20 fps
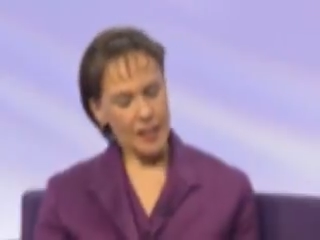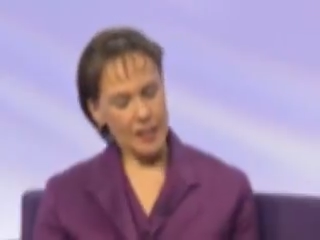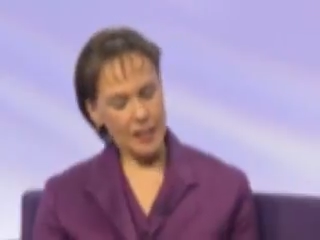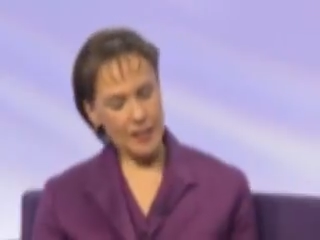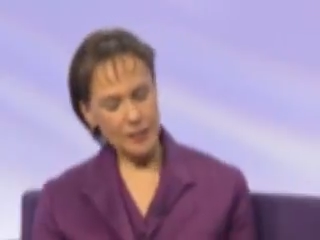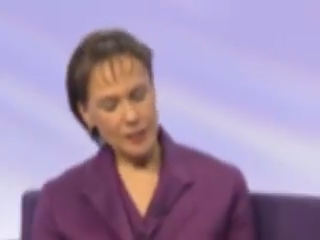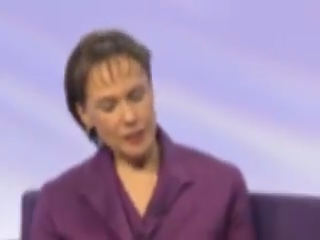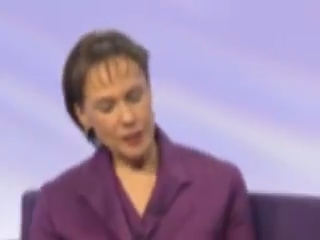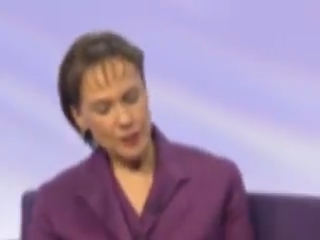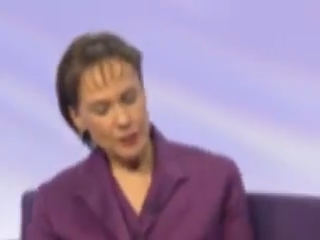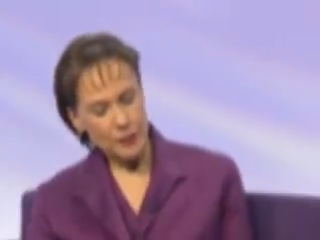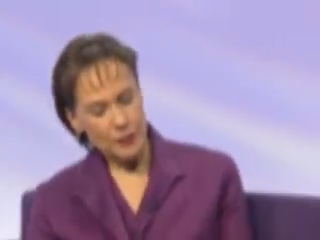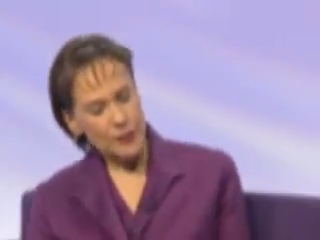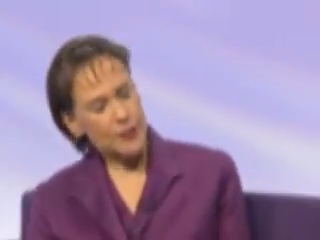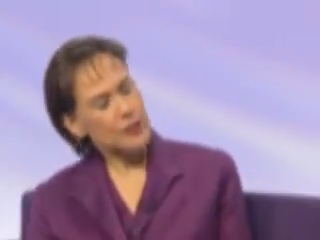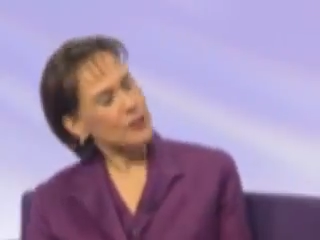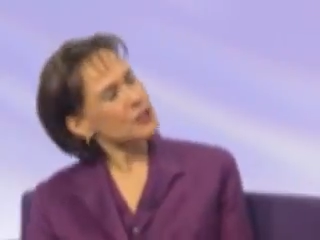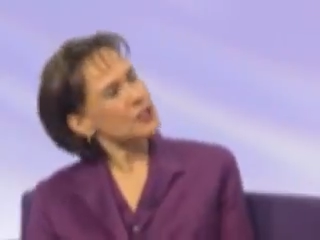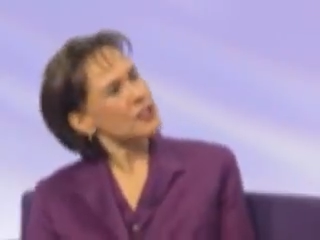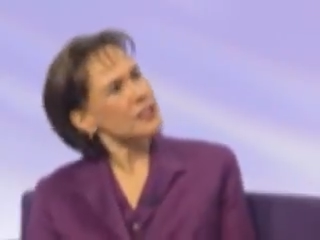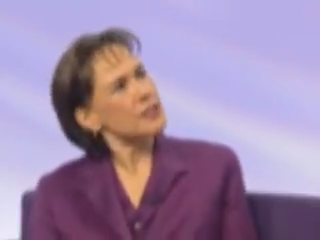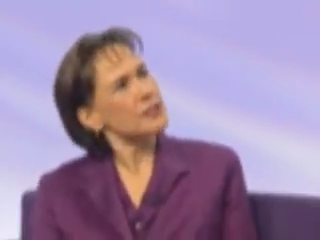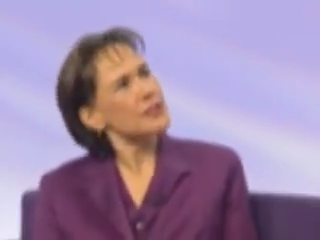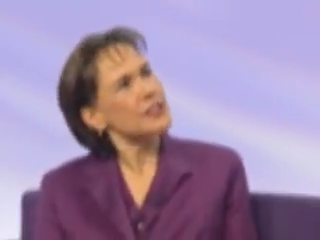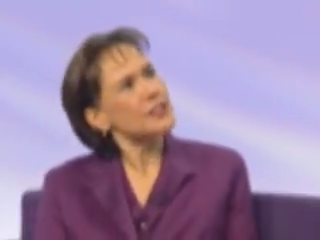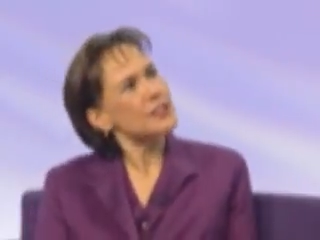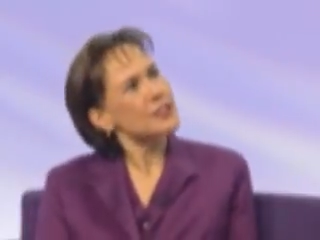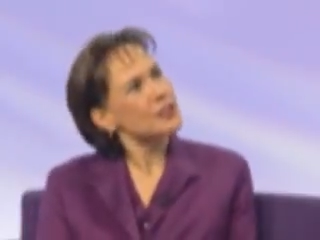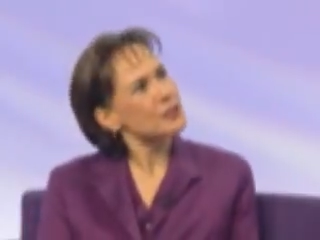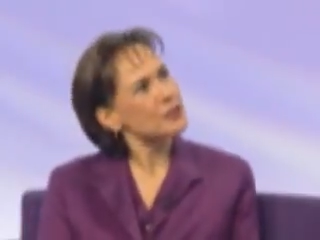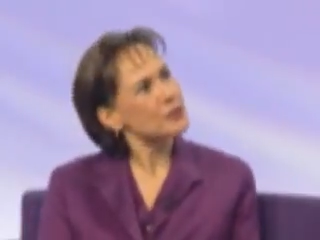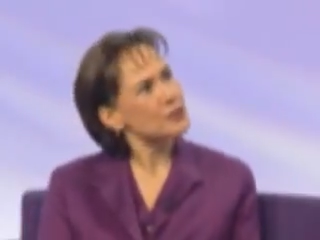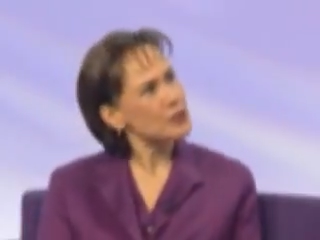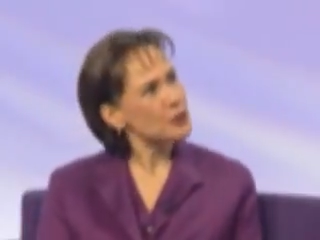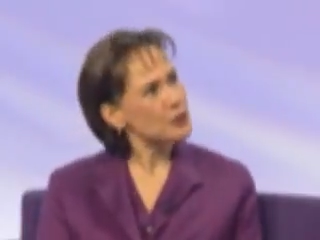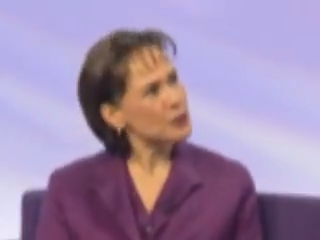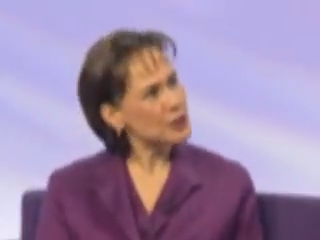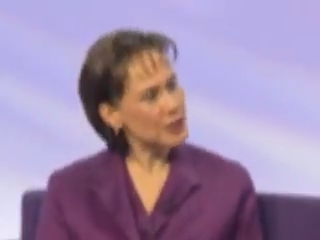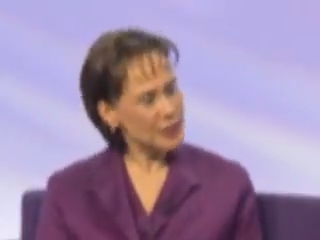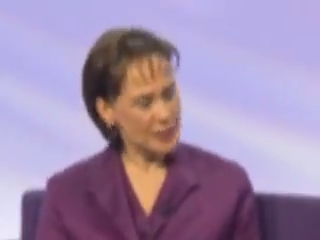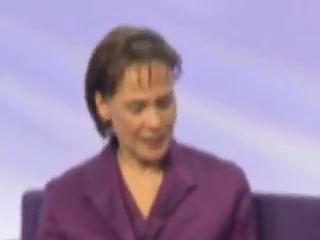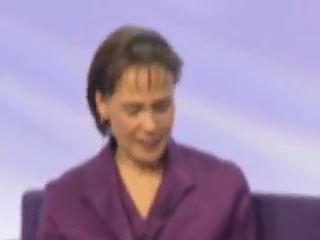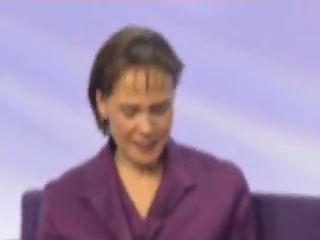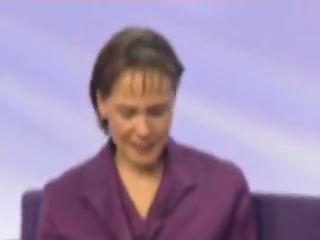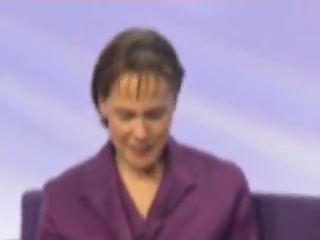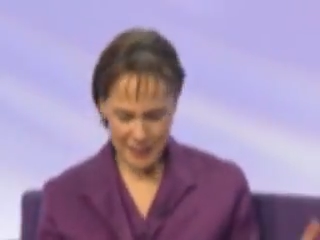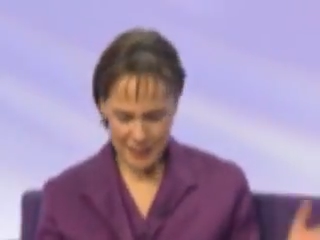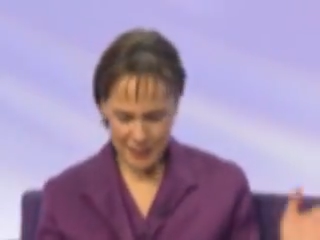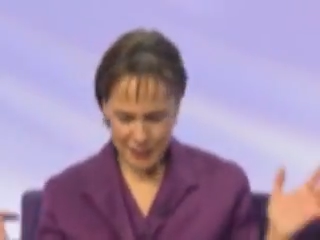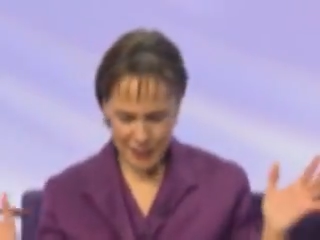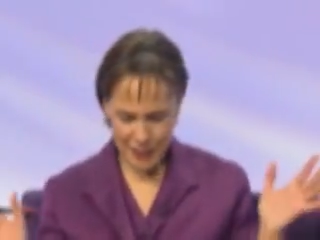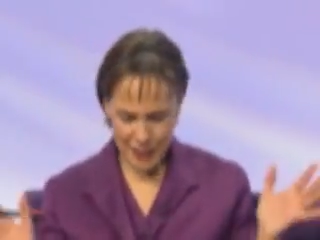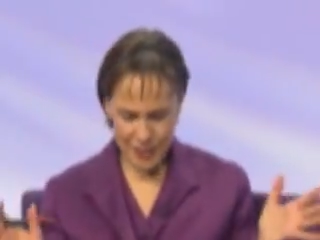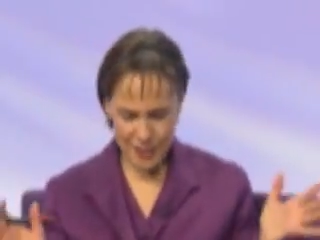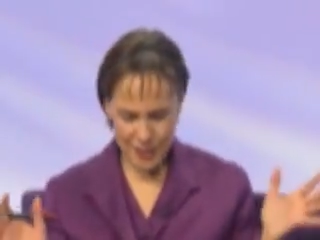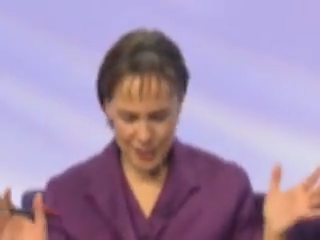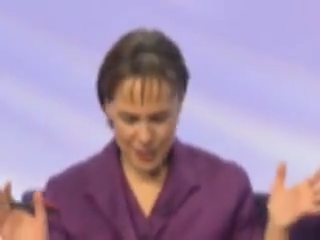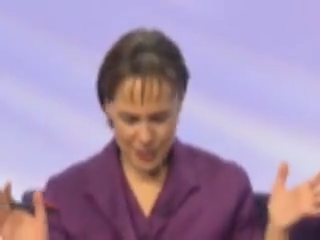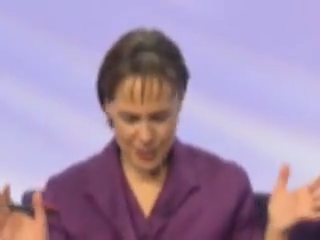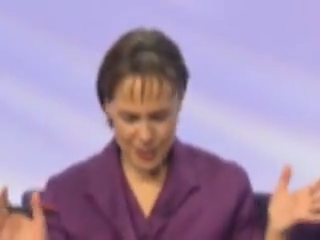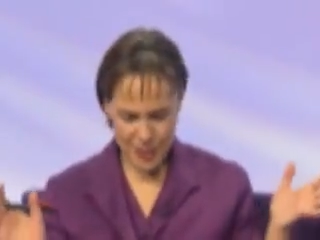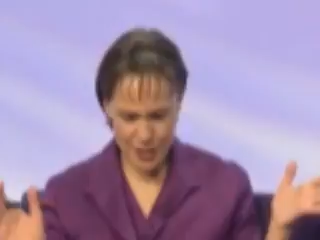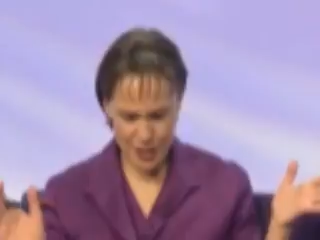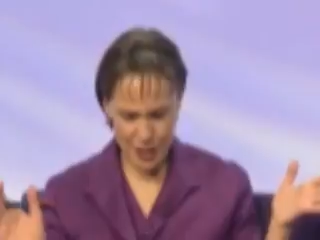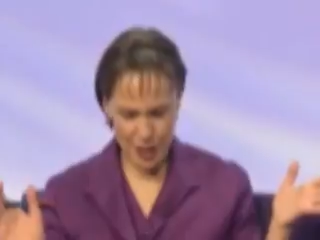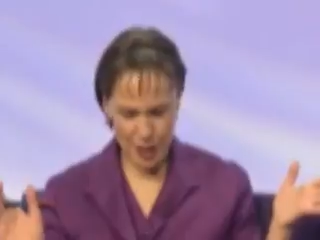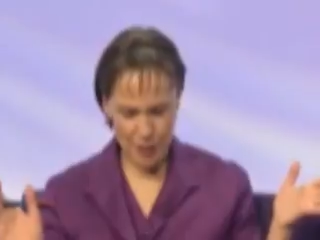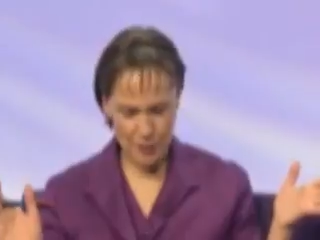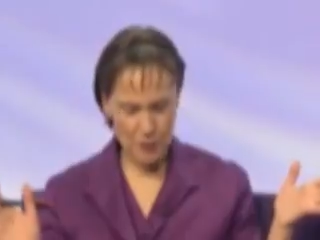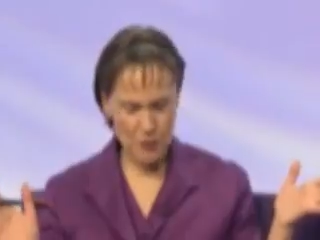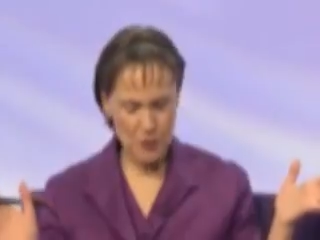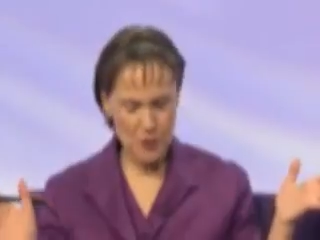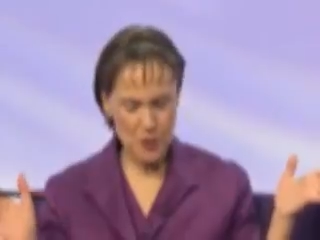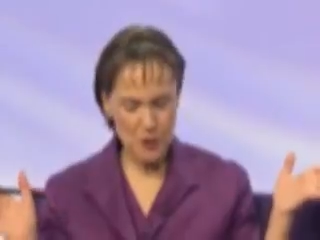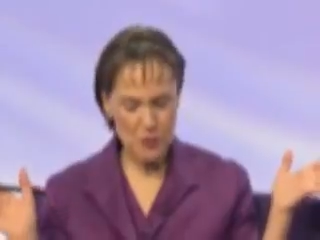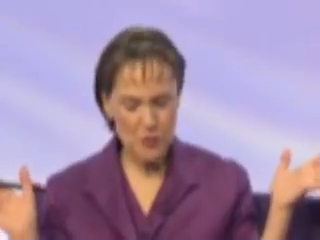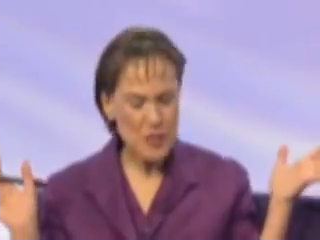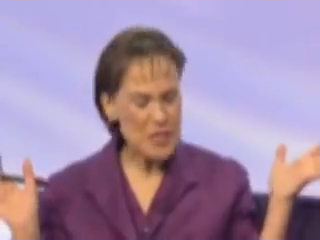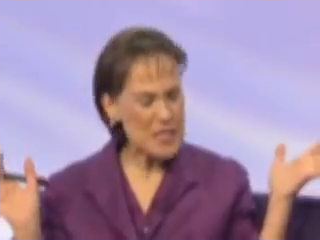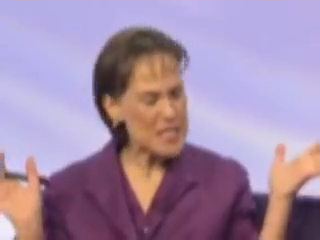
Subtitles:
And Phil, just looking to the future, let's say in 10 years' time, will we